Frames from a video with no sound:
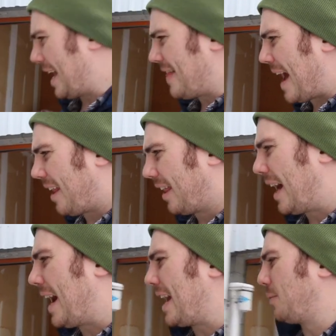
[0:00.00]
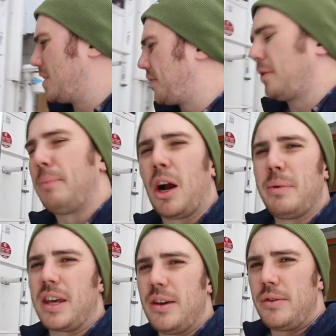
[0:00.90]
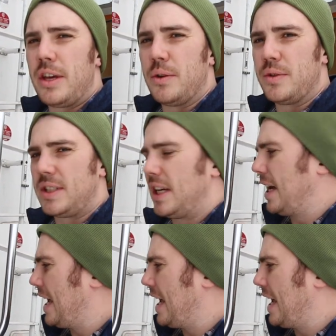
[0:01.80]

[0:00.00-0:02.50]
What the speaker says: And that line was for barbecue use.